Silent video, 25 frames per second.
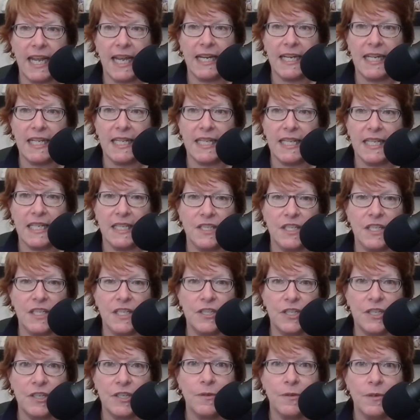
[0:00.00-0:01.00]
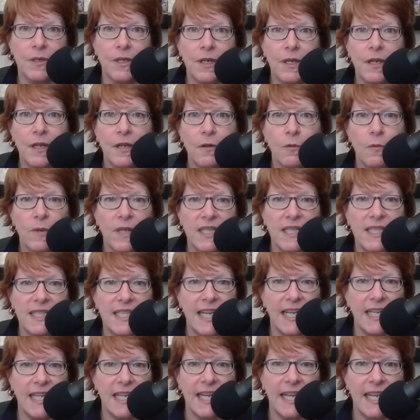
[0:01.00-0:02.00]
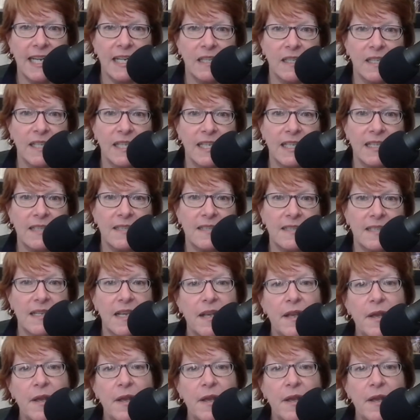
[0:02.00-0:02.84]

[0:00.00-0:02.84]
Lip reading: anything to do with data analytics.